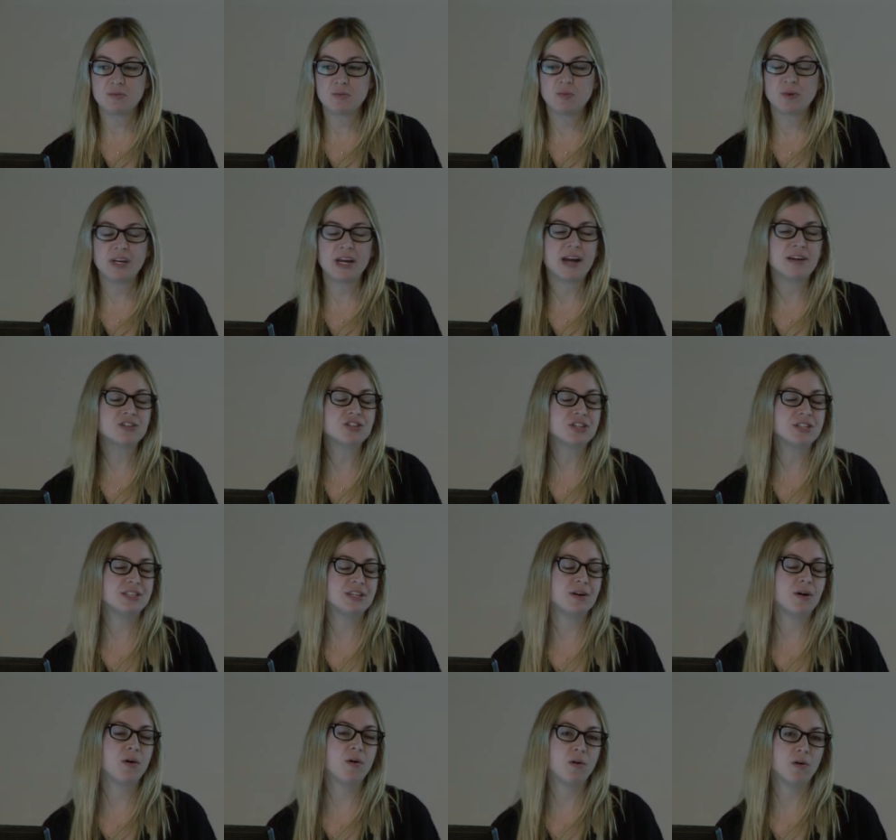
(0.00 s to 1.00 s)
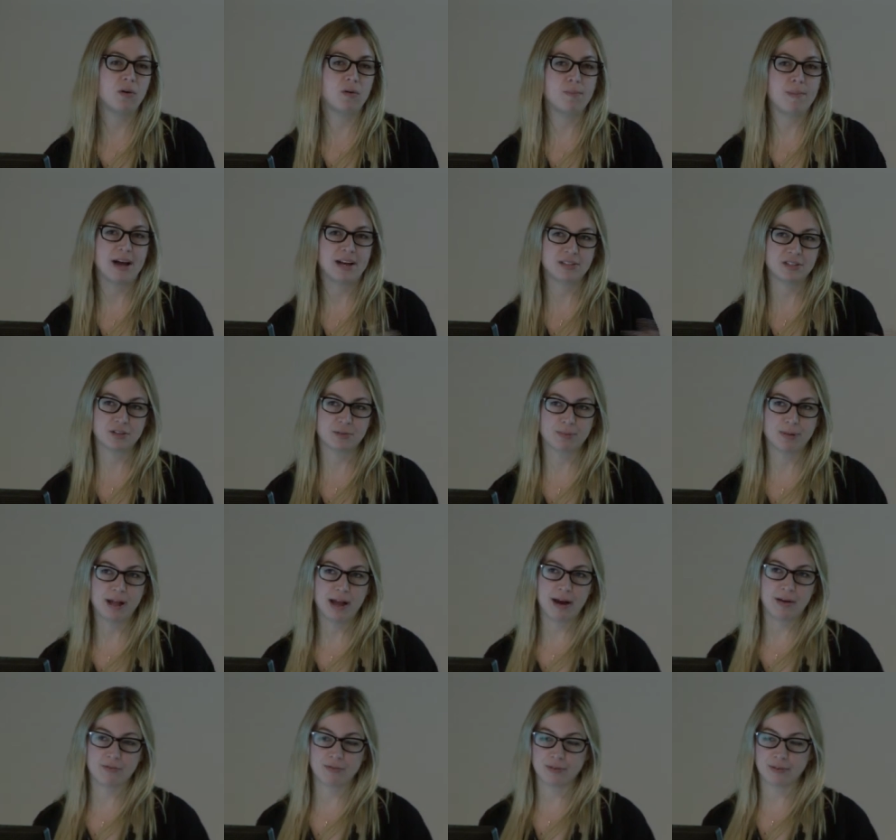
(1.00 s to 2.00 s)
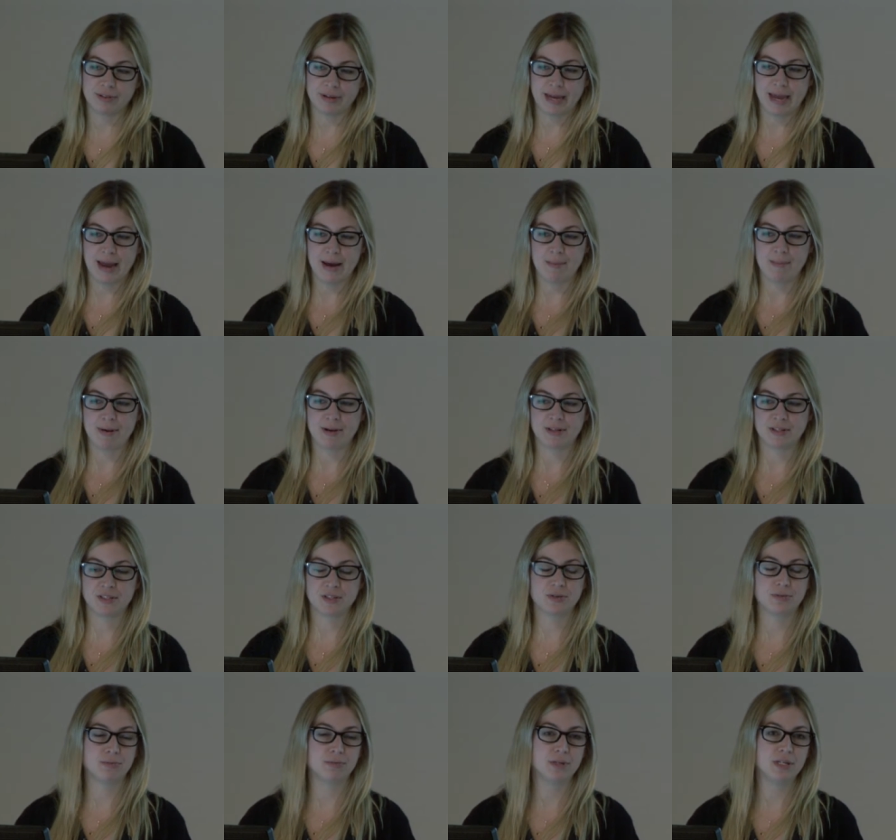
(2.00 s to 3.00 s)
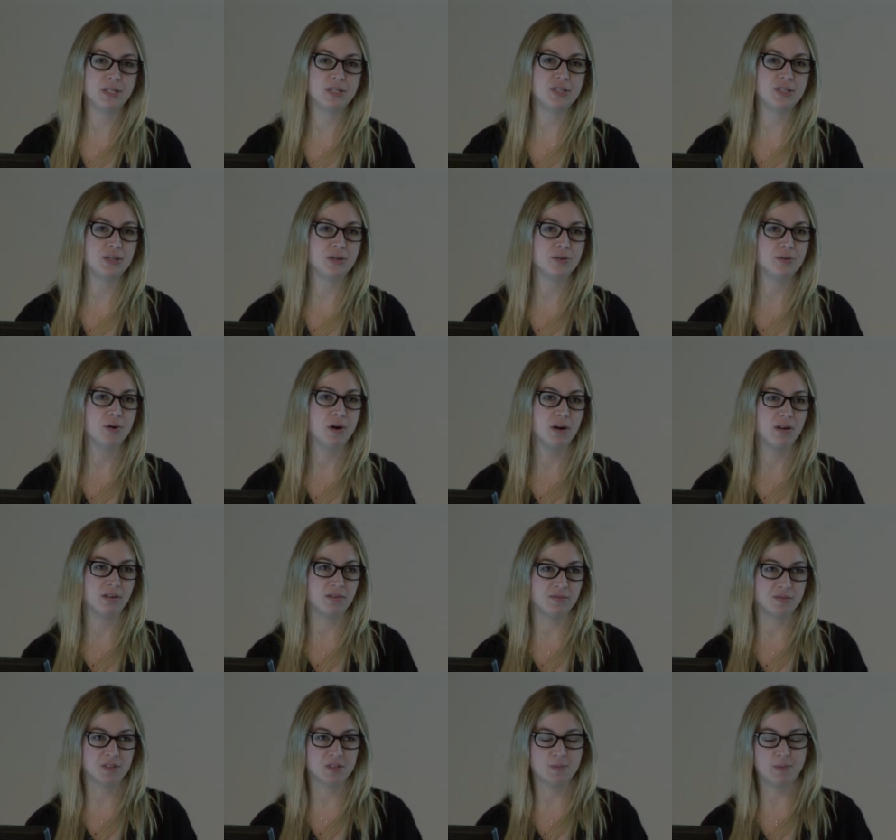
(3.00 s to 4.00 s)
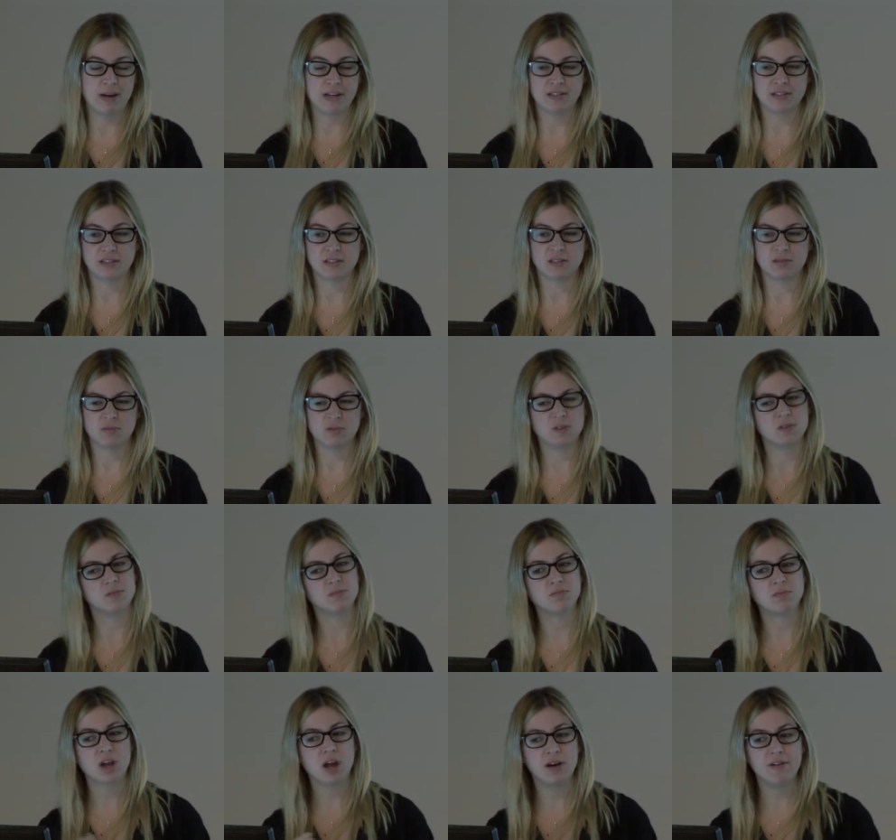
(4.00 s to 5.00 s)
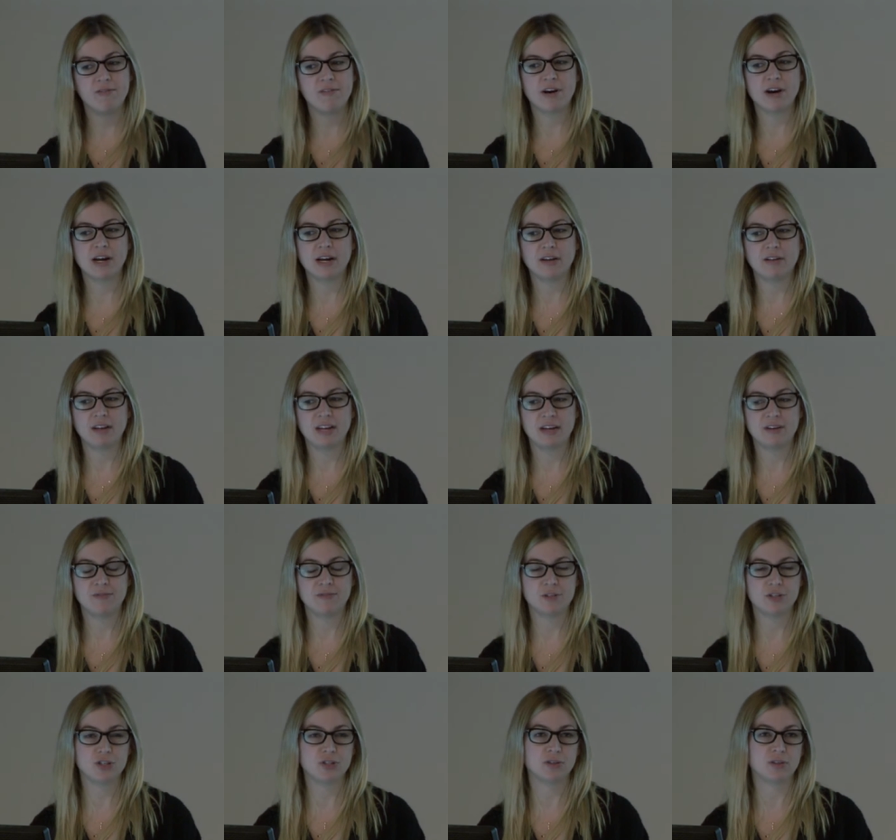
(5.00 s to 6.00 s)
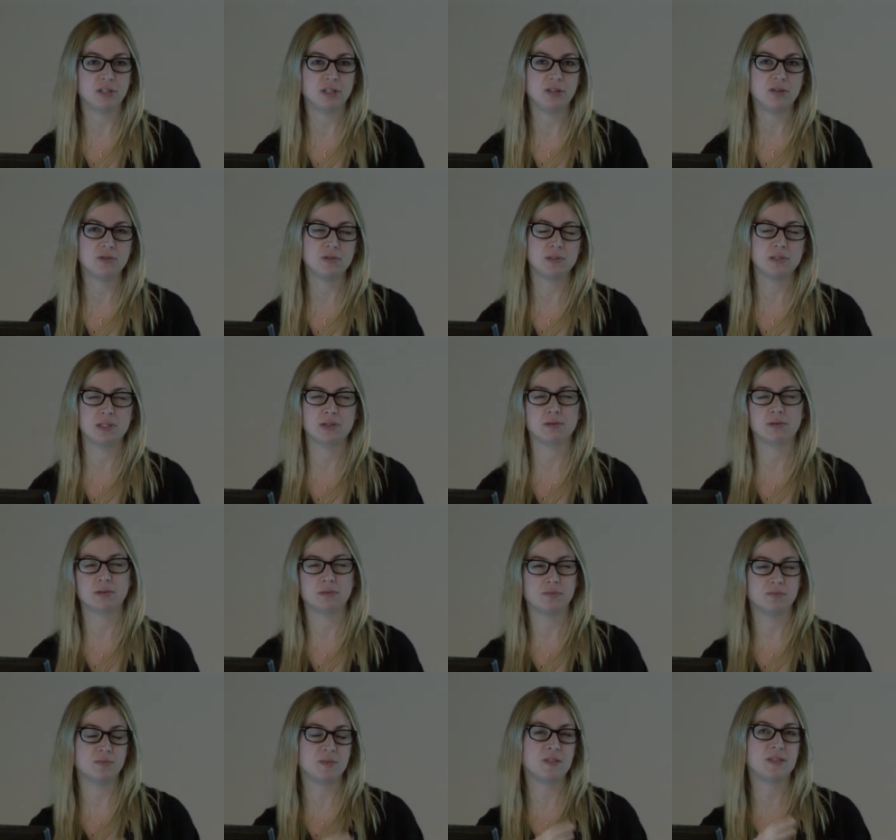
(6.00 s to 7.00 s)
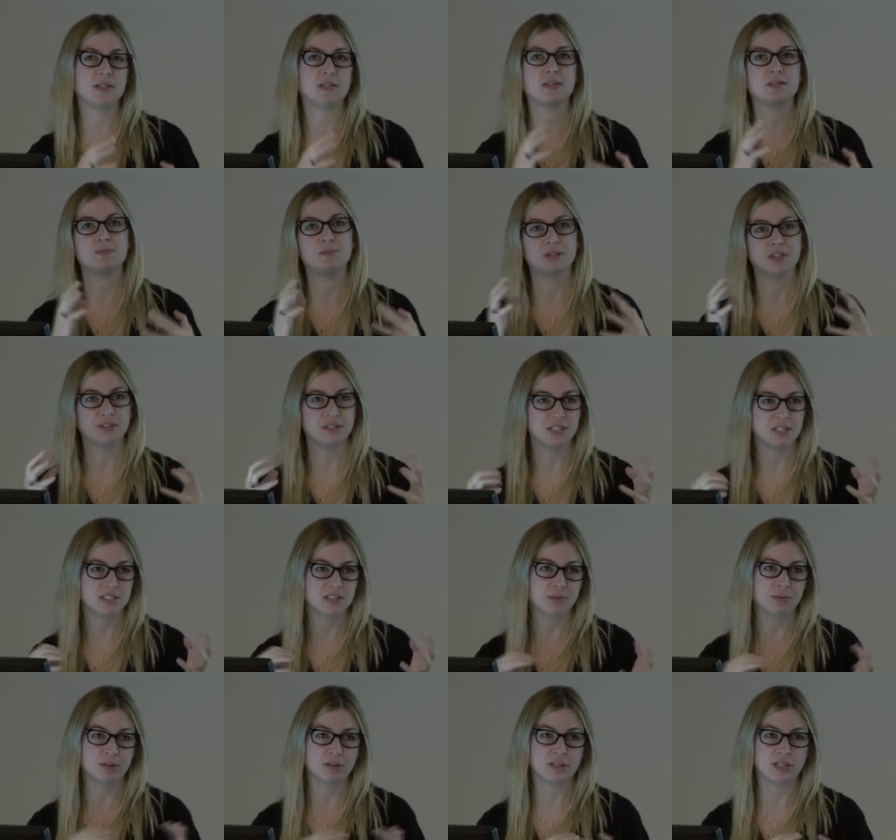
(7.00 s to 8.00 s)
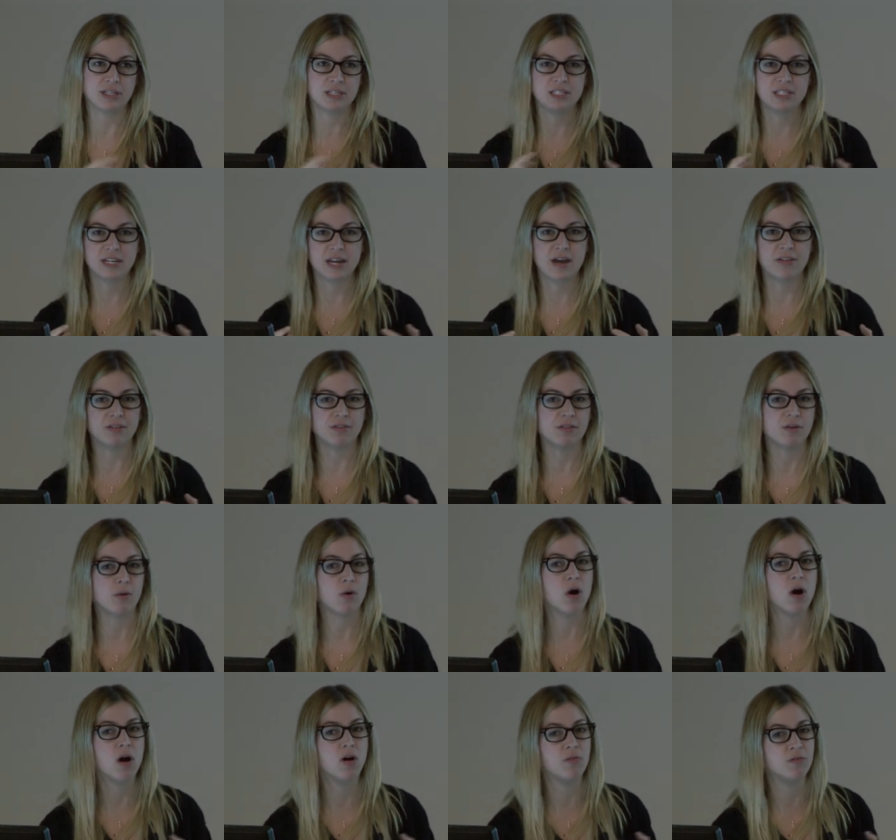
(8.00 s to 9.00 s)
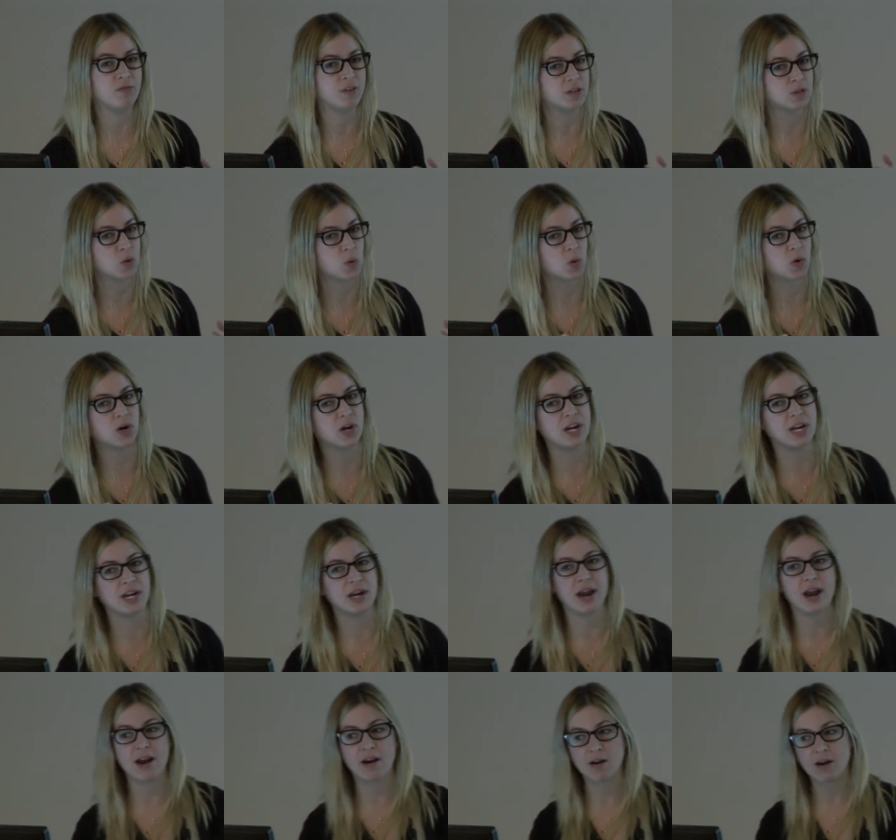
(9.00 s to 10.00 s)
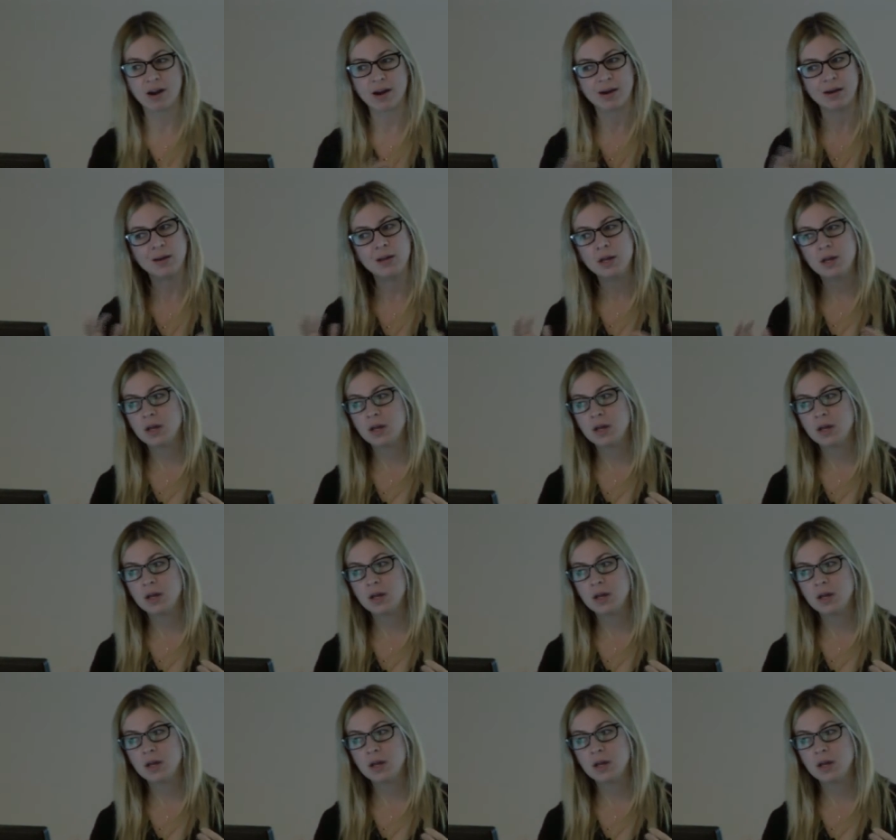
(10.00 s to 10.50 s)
we actually did a whole master plan for the campus to redo all of the spaces. It was kind of very inefficiently used. There were six buildings that were linked together. They were all Victorian era